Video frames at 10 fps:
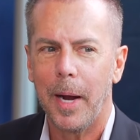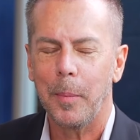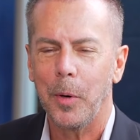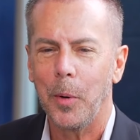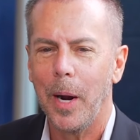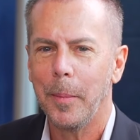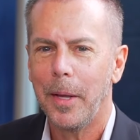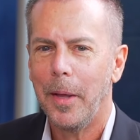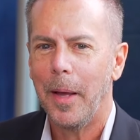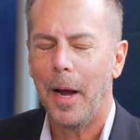program.
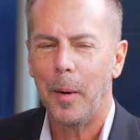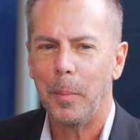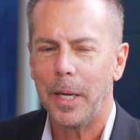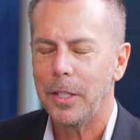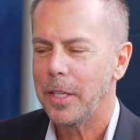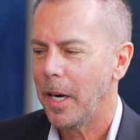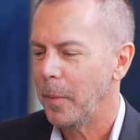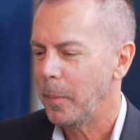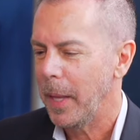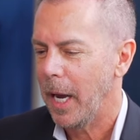But
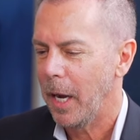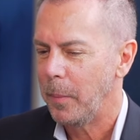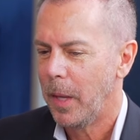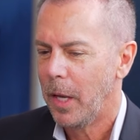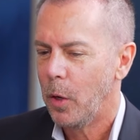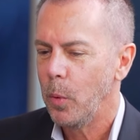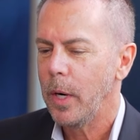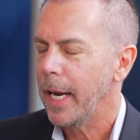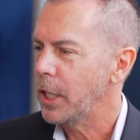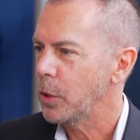
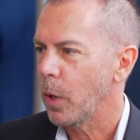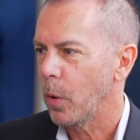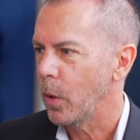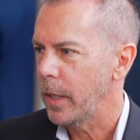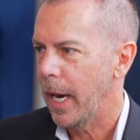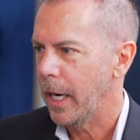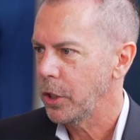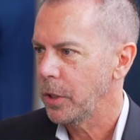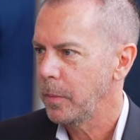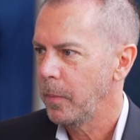really, I just want to hoard
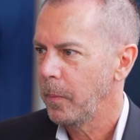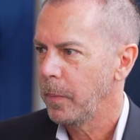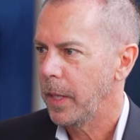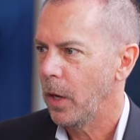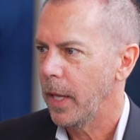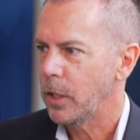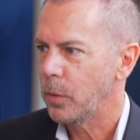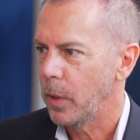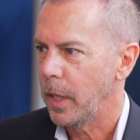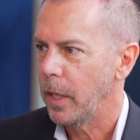cash. That's
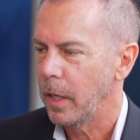really